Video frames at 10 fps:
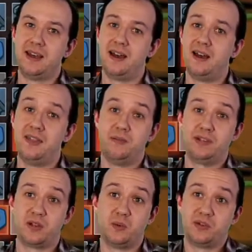And the
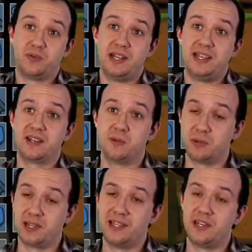result was really a
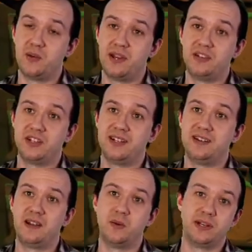completely new engine.